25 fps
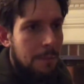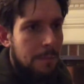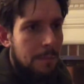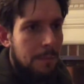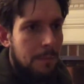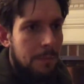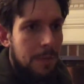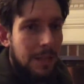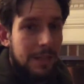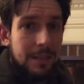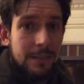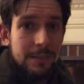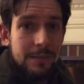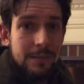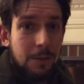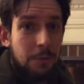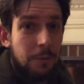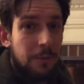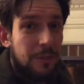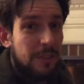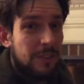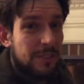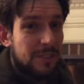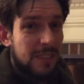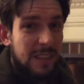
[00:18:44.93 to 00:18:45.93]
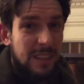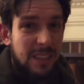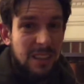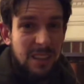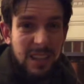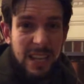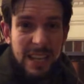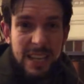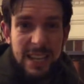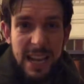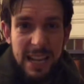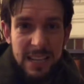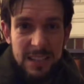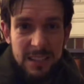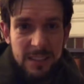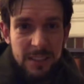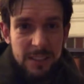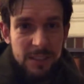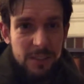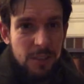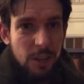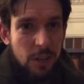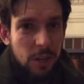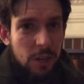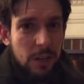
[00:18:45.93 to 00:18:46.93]
Like I said, with this, I can lay down in the
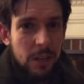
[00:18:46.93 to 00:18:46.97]
dirt.